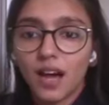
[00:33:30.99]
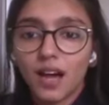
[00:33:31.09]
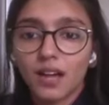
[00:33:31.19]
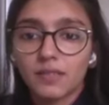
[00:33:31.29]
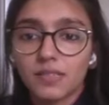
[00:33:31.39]

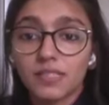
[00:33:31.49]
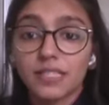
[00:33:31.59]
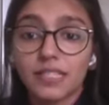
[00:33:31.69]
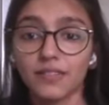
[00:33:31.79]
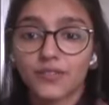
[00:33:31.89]

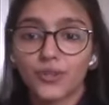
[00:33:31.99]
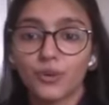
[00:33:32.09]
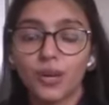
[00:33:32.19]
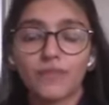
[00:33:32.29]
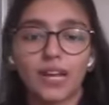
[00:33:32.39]
Zinia, for
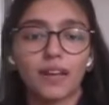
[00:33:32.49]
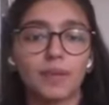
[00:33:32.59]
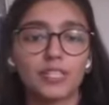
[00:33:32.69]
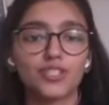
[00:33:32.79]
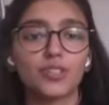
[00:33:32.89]
you, when
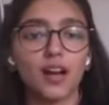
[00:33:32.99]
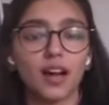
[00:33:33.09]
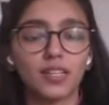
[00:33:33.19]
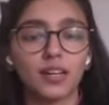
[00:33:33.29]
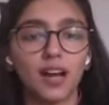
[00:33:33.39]
I
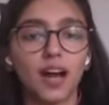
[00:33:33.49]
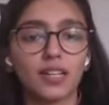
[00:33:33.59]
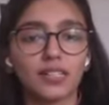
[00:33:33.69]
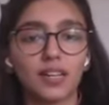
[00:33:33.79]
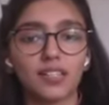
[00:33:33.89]
mention
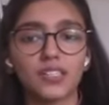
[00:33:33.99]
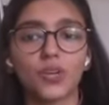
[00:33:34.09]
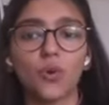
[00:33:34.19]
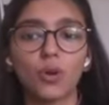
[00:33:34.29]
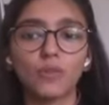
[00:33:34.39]
atta
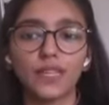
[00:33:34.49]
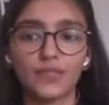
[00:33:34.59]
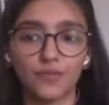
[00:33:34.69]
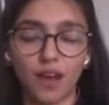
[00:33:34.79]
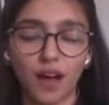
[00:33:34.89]
is whole
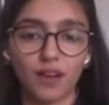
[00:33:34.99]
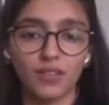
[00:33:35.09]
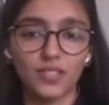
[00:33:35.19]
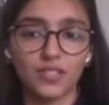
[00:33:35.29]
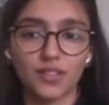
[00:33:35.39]
wheat
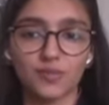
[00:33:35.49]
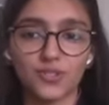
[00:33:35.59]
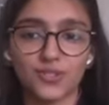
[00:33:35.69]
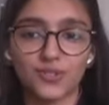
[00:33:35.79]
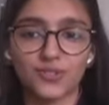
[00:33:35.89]
flour. So
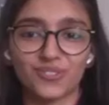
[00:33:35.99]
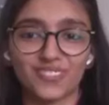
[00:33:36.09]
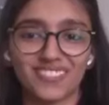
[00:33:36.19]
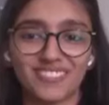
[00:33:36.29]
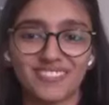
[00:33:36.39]
I'm just going
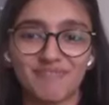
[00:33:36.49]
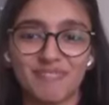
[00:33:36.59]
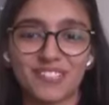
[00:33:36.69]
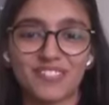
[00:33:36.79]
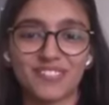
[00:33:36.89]
to
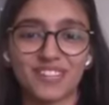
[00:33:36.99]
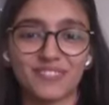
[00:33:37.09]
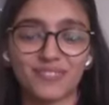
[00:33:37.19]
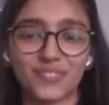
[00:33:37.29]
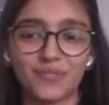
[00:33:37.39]
mention
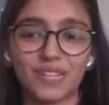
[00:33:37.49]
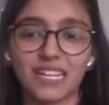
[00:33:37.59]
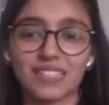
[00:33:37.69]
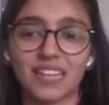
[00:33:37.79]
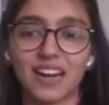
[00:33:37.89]
that for you.
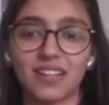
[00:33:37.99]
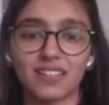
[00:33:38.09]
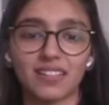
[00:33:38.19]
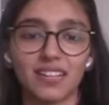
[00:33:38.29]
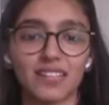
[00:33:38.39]
When I say
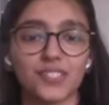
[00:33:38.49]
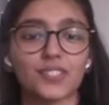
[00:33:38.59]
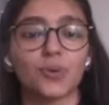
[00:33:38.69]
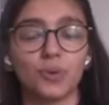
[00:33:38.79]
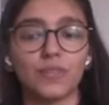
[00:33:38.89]
atta, that
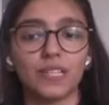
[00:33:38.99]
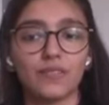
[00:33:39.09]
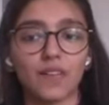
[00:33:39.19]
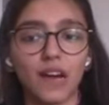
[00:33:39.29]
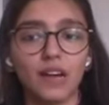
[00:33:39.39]
is whole
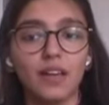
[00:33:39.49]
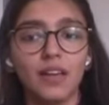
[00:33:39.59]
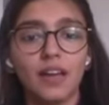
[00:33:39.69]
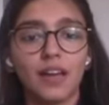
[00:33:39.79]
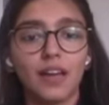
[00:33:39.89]
wheat flour,
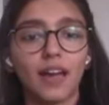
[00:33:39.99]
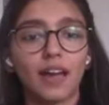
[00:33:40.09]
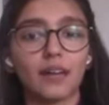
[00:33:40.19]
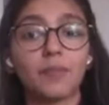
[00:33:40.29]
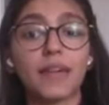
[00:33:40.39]

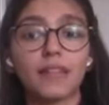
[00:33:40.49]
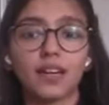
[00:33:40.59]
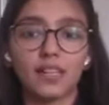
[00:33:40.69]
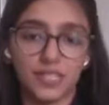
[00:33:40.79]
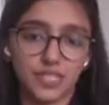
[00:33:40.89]
and
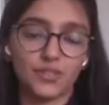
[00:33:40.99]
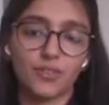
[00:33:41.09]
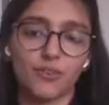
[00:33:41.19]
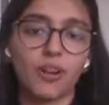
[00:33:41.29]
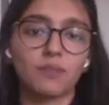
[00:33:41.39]
maida is
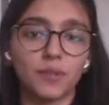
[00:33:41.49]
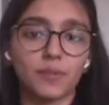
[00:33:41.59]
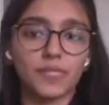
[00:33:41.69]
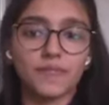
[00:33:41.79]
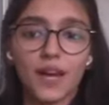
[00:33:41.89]
your
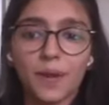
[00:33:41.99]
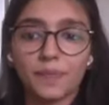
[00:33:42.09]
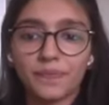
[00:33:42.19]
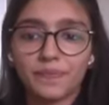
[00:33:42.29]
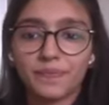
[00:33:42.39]
all-purpose flour.